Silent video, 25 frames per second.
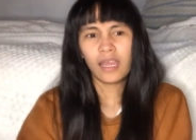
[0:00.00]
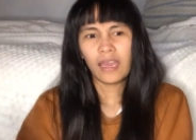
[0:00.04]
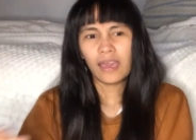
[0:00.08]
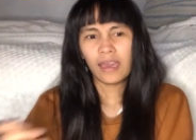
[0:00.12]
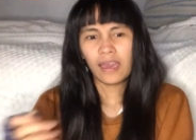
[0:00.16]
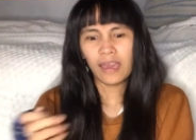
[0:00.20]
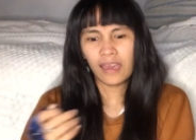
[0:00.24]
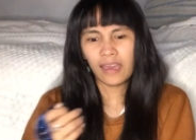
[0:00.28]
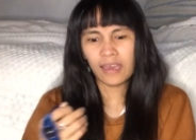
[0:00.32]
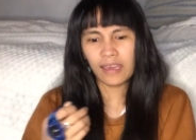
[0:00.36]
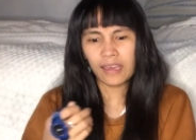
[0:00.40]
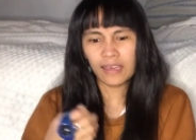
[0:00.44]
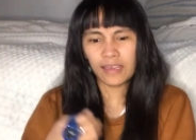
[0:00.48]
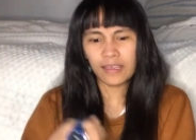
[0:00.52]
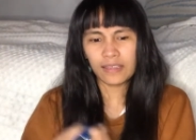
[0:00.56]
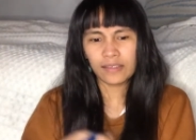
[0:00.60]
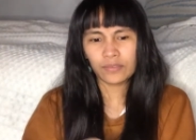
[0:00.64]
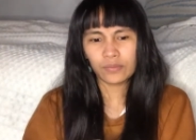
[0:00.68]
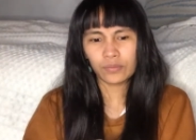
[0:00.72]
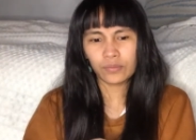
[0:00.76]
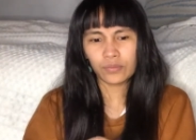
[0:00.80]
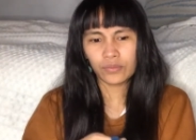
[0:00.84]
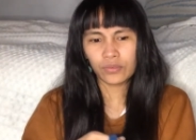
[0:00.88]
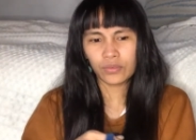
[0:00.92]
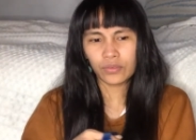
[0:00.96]
And
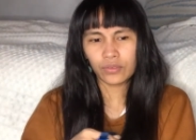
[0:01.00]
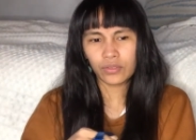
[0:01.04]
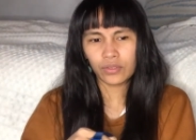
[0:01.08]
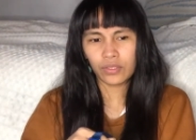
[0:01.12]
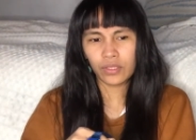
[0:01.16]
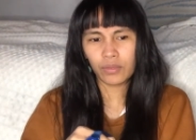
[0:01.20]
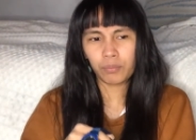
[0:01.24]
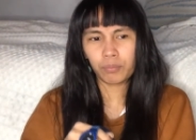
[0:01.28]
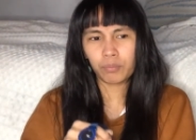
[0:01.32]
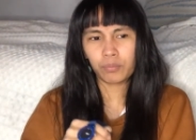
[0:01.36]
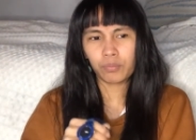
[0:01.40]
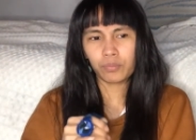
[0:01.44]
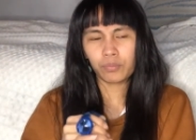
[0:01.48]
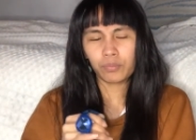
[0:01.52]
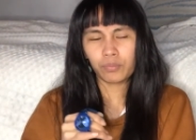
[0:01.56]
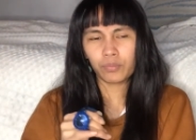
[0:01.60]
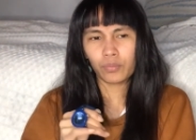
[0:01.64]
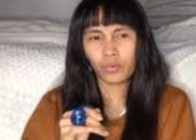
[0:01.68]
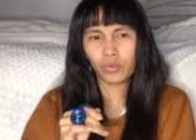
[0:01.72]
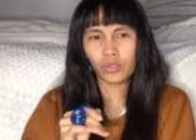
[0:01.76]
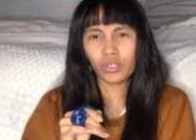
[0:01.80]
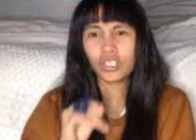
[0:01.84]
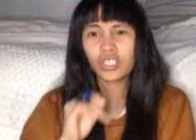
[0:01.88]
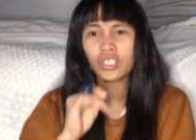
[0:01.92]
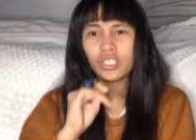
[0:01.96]
the
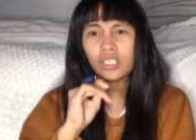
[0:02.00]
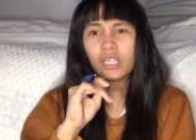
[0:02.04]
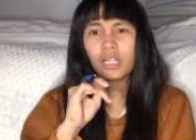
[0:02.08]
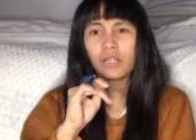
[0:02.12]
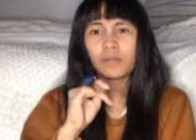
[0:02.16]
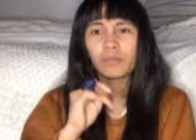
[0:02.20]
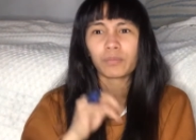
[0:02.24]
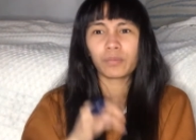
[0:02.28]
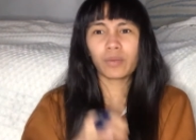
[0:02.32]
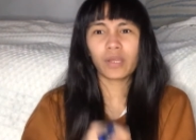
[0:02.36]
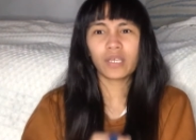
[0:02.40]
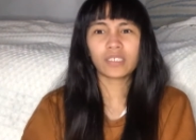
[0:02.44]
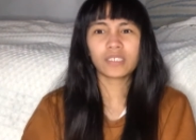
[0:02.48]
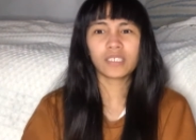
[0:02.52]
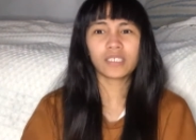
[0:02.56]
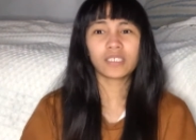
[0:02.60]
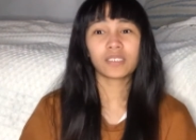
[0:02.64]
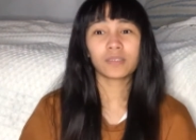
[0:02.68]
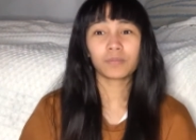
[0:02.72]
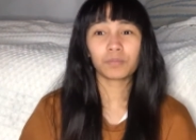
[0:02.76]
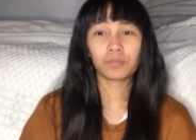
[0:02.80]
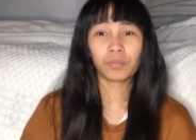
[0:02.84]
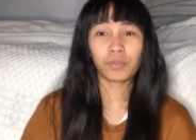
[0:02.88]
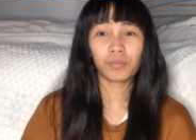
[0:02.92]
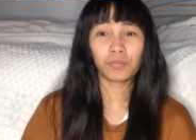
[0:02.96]
original price
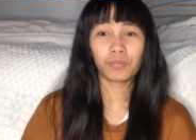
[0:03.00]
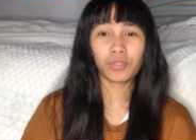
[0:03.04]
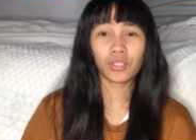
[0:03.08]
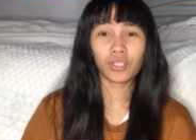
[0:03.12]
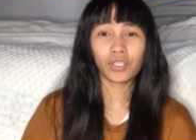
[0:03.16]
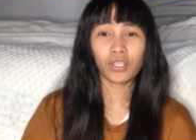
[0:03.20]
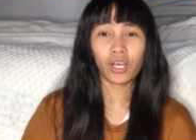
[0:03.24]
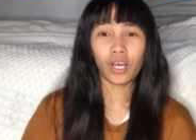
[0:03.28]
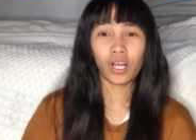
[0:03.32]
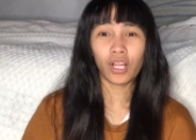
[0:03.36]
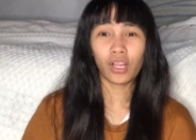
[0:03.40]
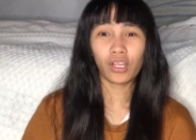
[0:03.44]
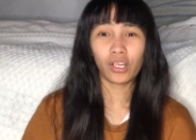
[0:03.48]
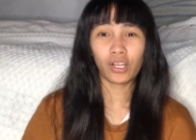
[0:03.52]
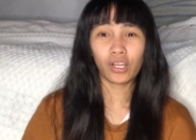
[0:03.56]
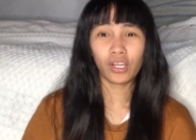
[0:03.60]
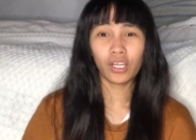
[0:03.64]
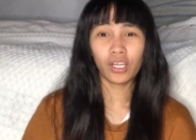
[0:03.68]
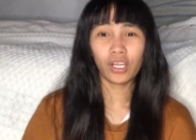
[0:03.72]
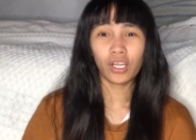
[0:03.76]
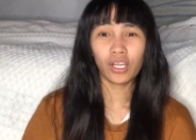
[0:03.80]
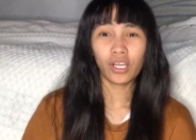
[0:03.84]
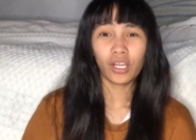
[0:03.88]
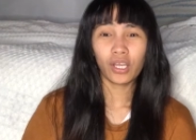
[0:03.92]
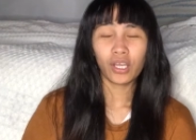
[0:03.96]
is $50.
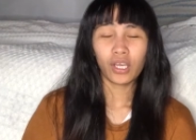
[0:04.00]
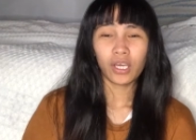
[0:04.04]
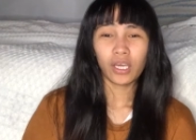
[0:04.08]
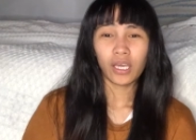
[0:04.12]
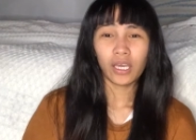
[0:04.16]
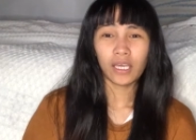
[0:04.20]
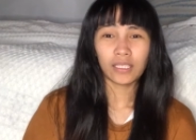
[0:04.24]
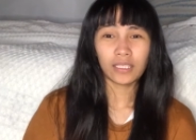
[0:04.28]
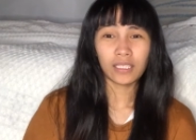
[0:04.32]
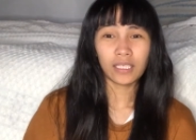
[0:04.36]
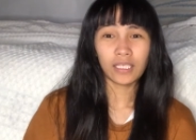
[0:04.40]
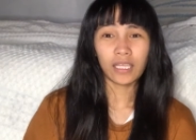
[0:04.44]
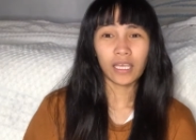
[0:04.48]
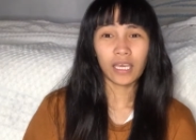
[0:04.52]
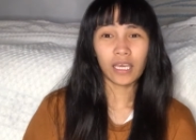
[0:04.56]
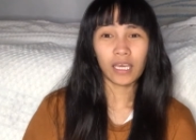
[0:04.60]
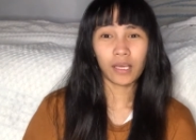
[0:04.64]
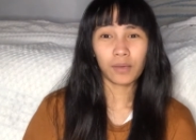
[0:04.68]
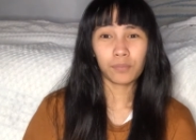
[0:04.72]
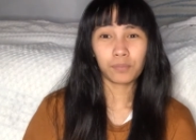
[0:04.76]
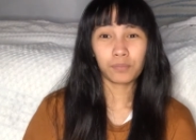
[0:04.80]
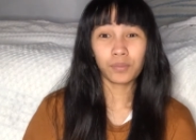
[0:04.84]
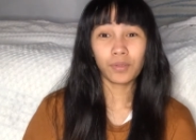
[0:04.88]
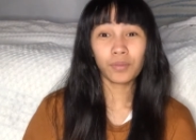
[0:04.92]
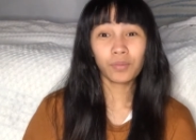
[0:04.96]
And then I
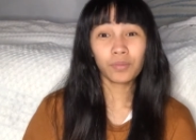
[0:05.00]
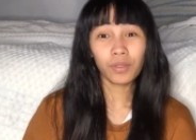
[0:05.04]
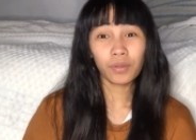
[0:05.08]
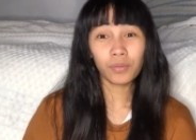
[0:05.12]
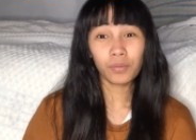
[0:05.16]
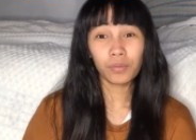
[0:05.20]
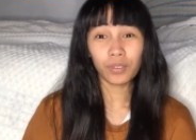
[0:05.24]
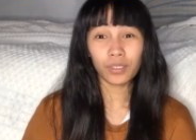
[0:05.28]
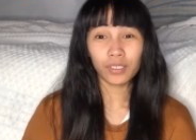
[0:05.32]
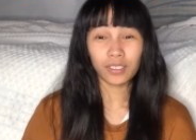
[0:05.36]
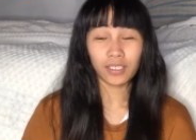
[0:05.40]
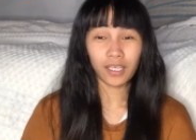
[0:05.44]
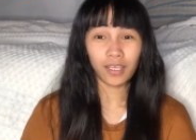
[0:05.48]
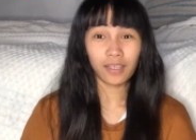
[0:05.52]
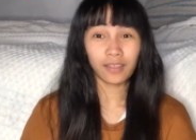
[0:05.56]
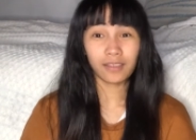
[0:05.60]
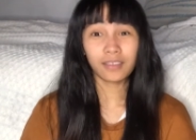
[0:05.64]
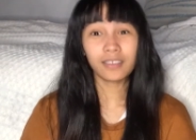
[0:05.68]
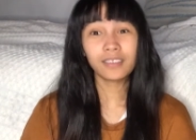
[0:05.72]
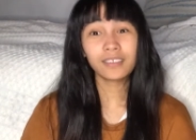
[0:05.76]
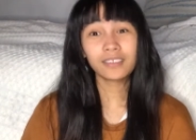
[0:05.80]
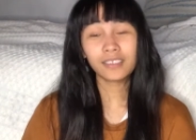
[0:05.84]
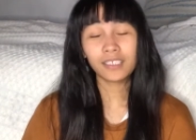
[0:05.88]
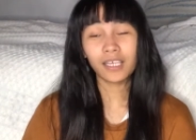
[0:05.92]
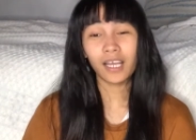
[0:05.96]
have 50%
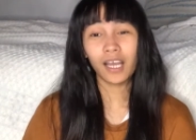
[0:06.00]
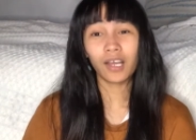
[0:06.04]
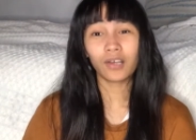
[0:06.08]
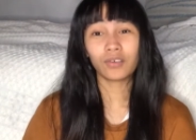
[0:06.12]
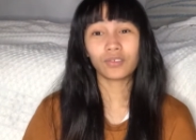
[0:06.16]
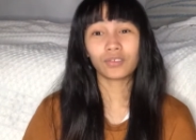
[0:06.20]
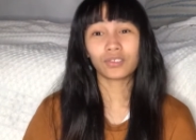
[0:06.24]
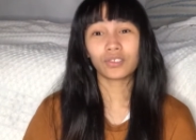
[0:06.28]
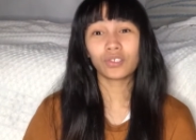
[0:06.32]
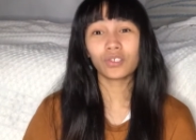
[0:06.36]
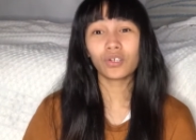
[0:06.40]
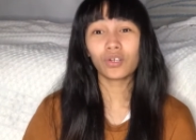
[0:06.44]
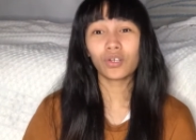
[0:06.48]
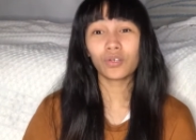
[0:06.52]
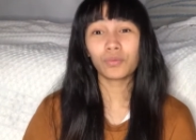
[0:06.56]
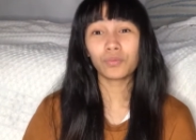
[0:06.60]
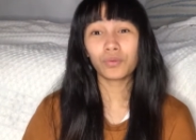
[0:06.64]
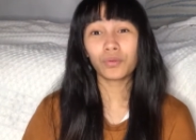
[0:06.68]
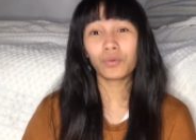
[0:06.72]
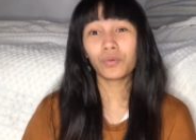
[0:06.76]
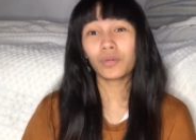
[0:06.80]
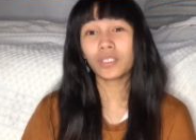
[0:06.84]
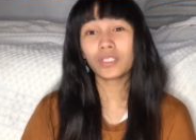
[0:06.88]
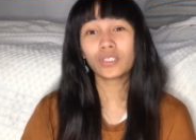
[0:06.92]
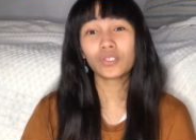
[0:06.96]
discount. So if
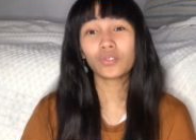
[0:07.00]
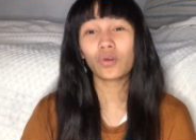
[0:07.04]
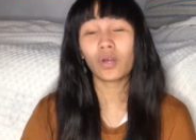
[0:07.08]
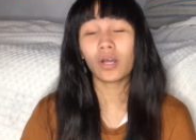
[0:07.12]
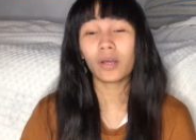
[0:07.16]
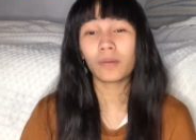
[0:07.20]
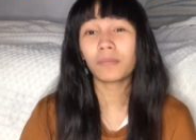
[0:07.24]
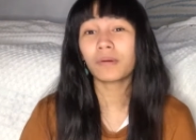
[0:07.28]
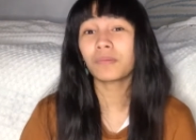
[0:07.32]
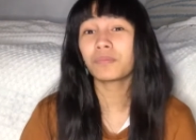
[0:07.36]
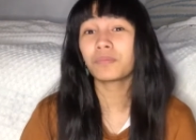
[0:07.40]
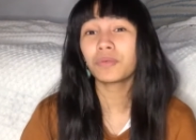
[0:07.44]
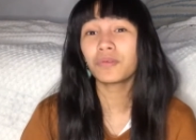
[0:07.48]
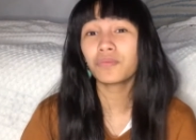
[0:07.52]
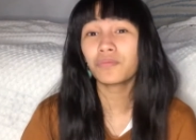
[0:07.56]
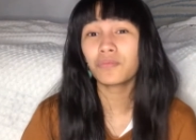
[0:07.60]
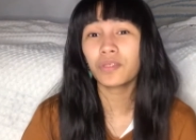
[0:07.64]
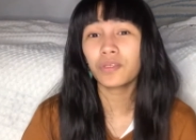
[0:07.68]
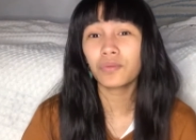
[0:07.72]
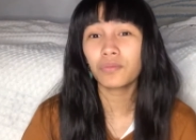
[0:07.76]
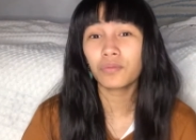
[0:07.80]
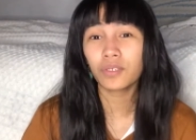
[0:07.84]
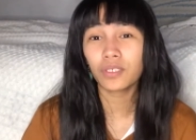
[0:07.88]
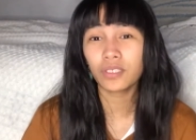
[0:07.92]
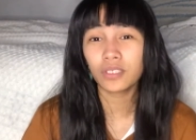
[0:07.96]
you want to have a
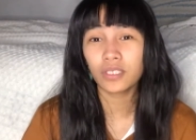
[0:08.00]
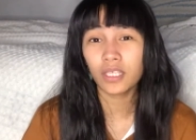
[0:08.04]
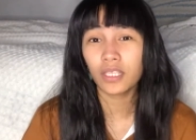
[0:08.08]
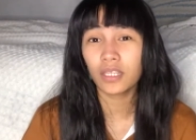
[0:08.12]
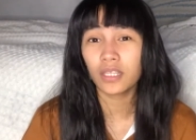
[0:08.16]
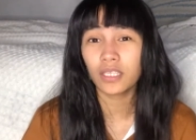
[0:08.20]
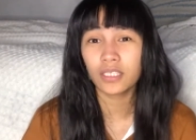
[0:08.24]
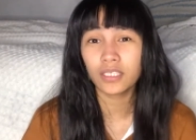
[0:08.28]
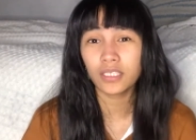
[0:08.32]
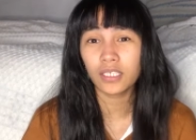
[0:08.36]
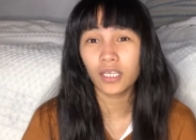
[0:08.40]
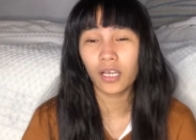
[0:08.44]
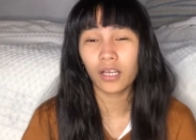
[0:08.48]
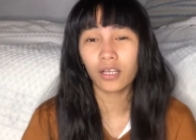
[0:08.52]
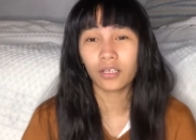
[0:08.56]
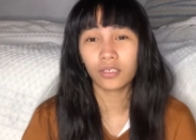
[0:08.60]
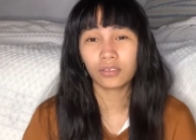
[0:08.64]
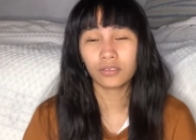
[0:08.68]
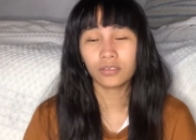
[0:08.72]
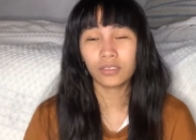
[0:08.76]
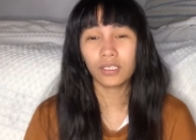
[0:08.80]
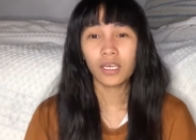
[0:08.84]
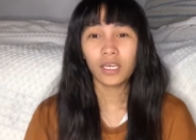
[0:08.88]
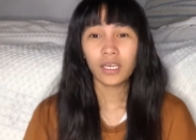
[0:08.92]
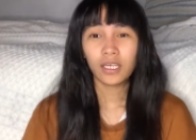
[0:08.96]
50%
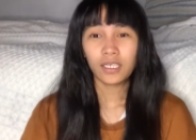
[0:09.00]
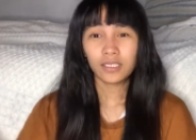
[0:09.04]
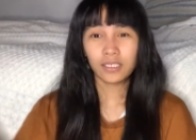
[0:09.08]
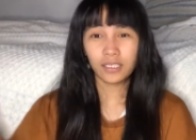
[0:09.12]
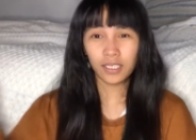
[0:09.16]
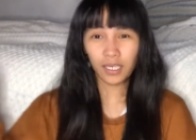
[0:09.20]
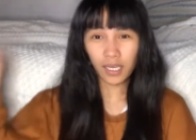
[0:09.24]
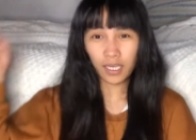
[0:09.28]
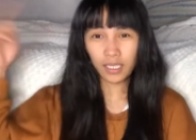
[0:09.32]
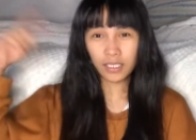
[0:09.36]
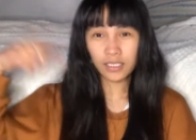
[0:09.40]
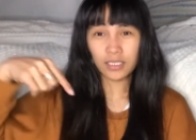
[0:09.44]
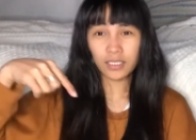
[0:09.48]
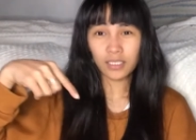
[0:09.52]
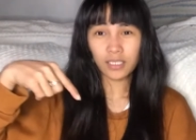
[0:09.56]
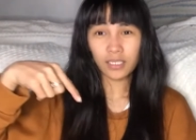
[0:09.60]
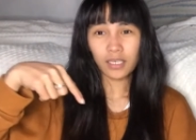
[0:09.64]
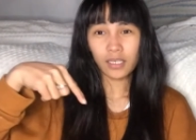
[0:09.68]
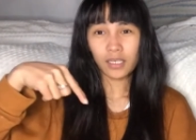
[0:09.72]
discount, just